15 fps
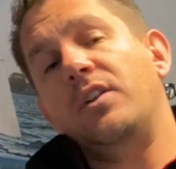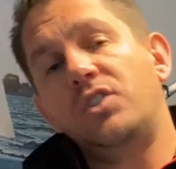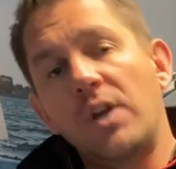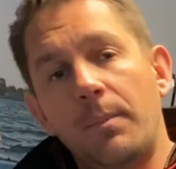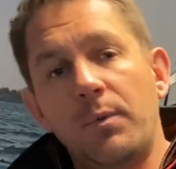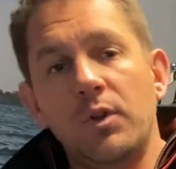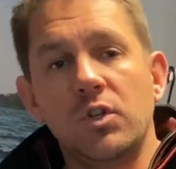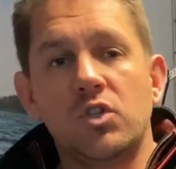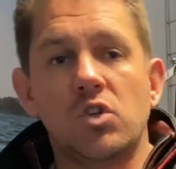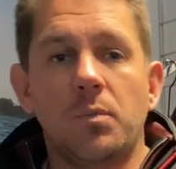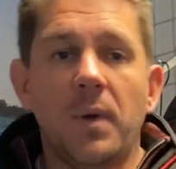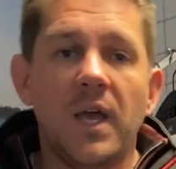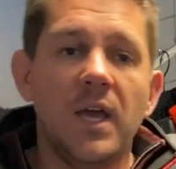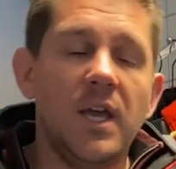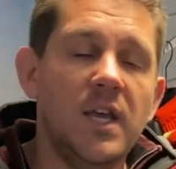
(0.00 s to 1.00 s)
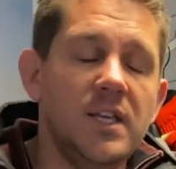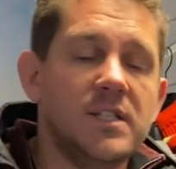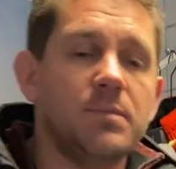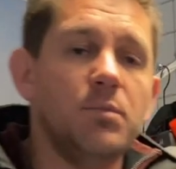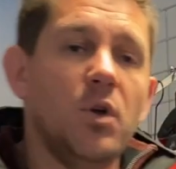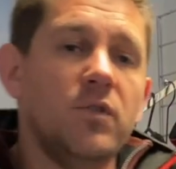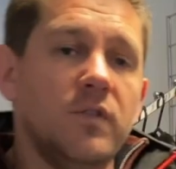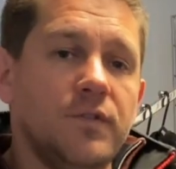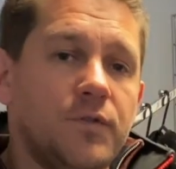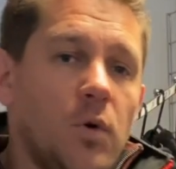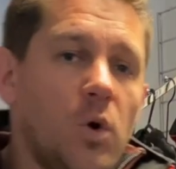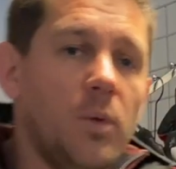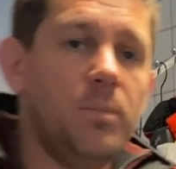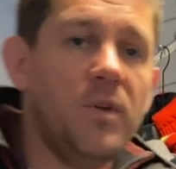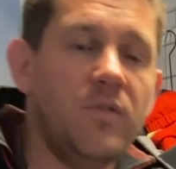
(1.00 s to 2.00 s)
jumping on the trapeze, moving
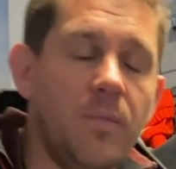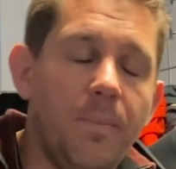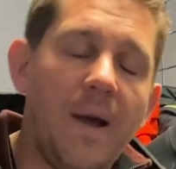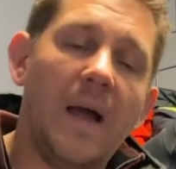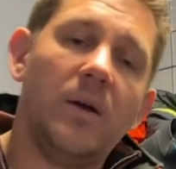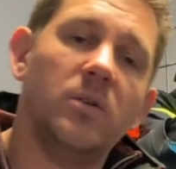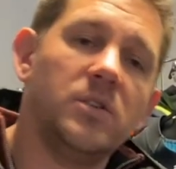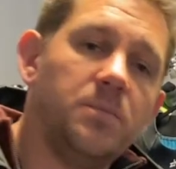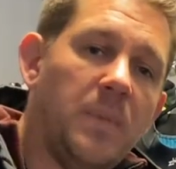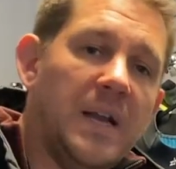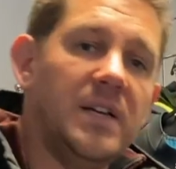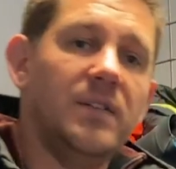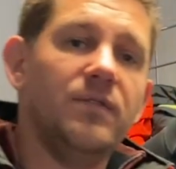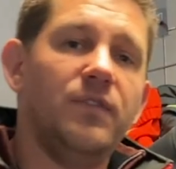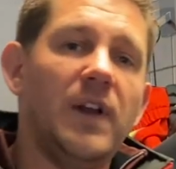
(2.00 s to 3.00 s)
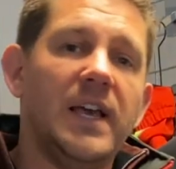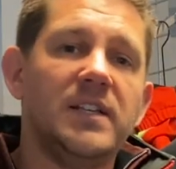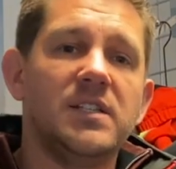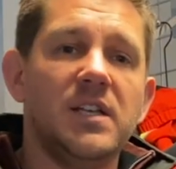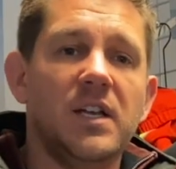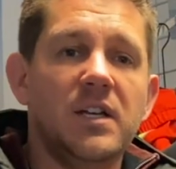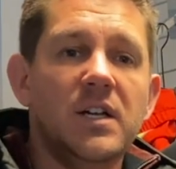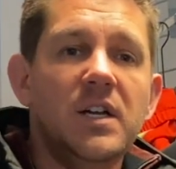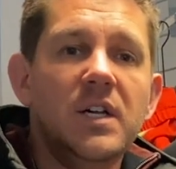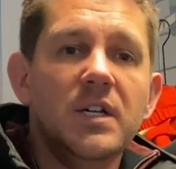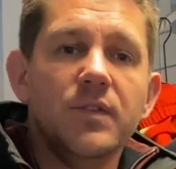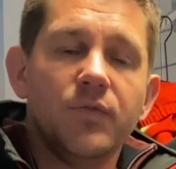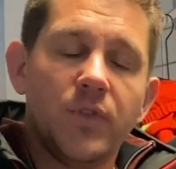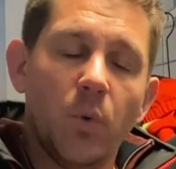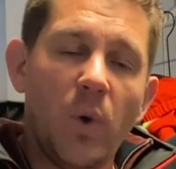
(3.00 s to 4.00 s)
forward, moving backwards, bending, flexing,
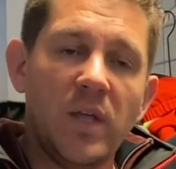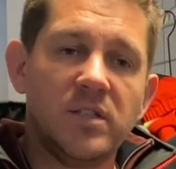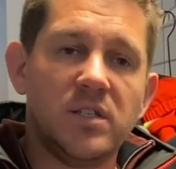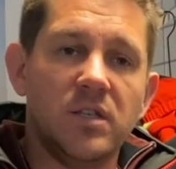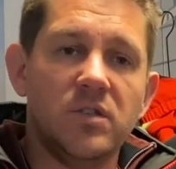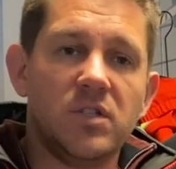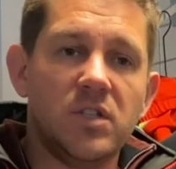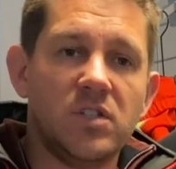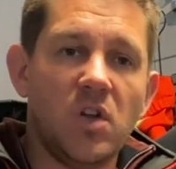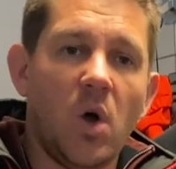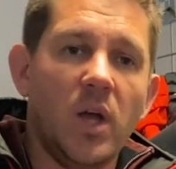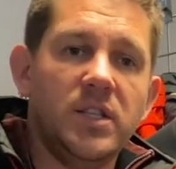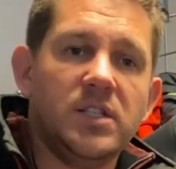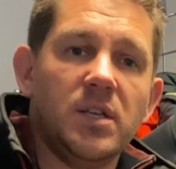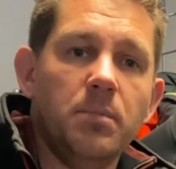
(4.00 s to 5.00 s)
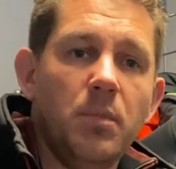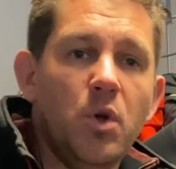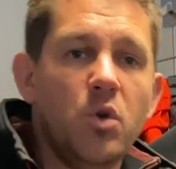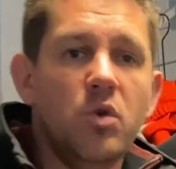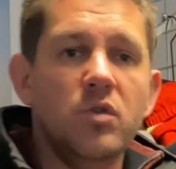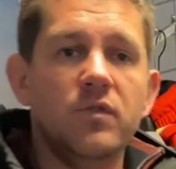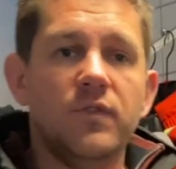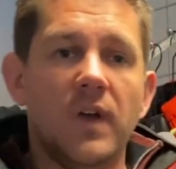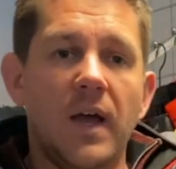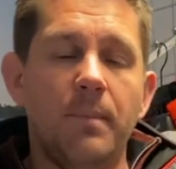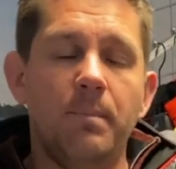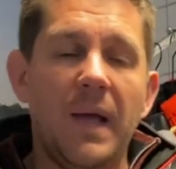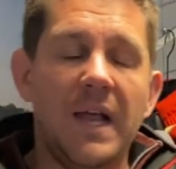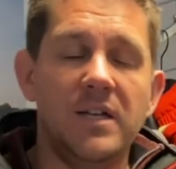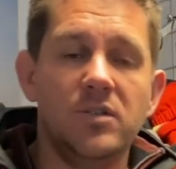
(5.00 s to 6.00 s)
the wetsuit's designed to move
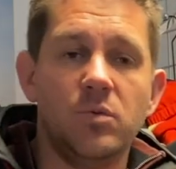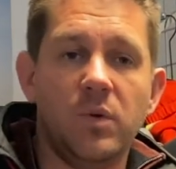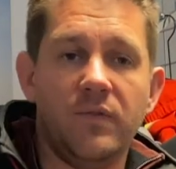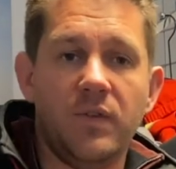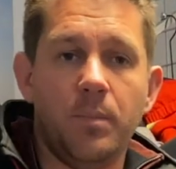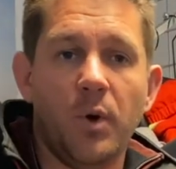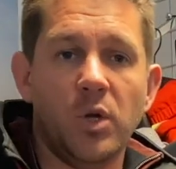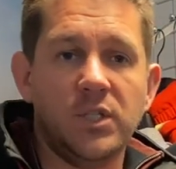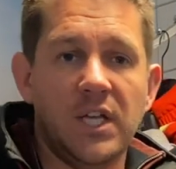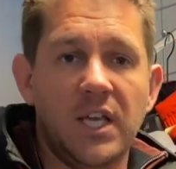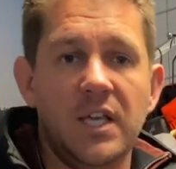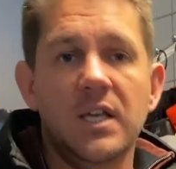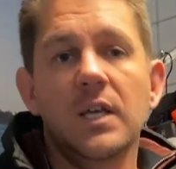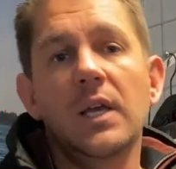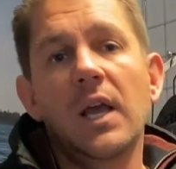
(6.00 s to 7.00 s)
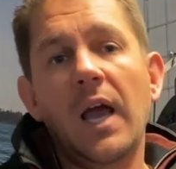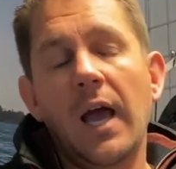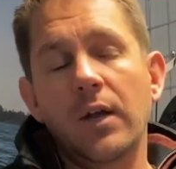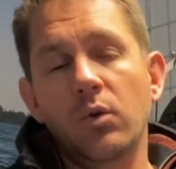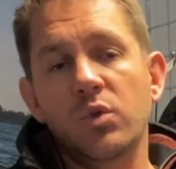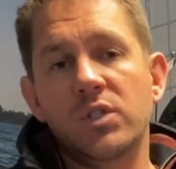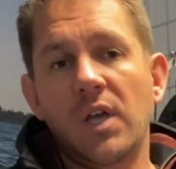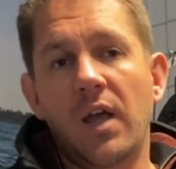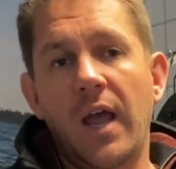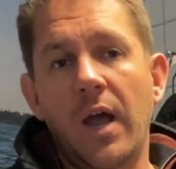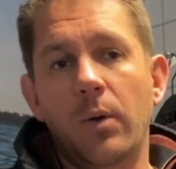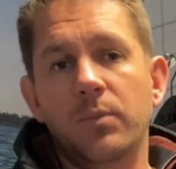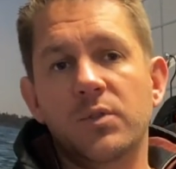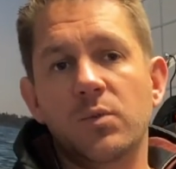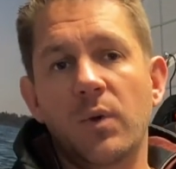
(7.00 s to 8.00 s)
and bend with your body and also
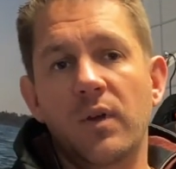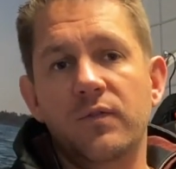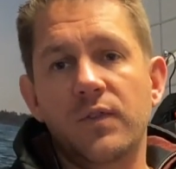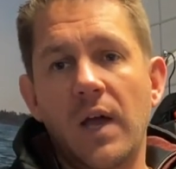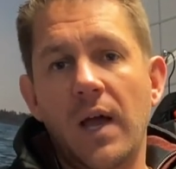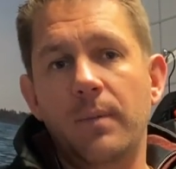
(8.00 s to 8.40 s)
helps with